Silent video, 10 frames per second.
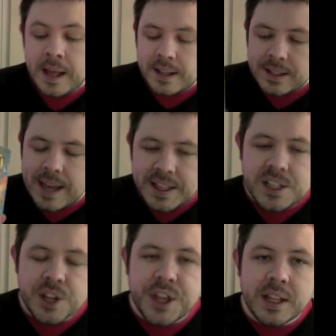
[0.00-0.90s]
Yeah, that's
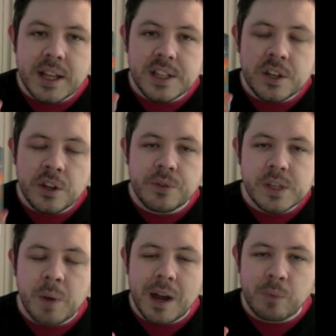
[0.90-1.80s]
the thing. It's another
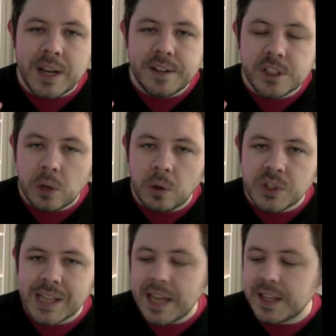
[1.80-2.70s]
reason why I've waited so long
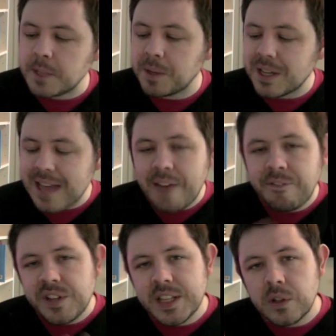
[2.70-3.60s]
to get this, because
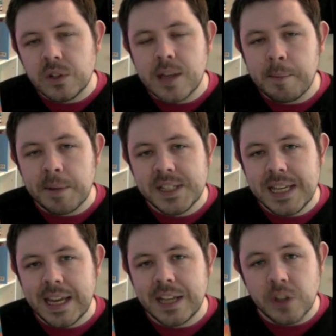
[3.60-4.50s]
every single time I see
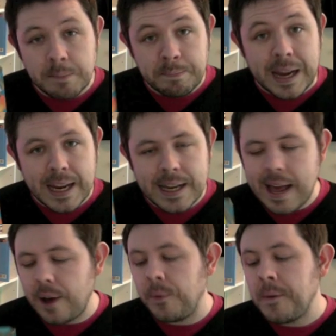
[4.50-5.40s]
it, it's on a buy it
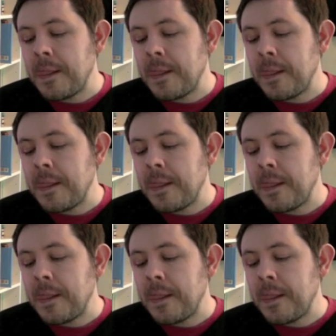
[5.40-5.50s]
now.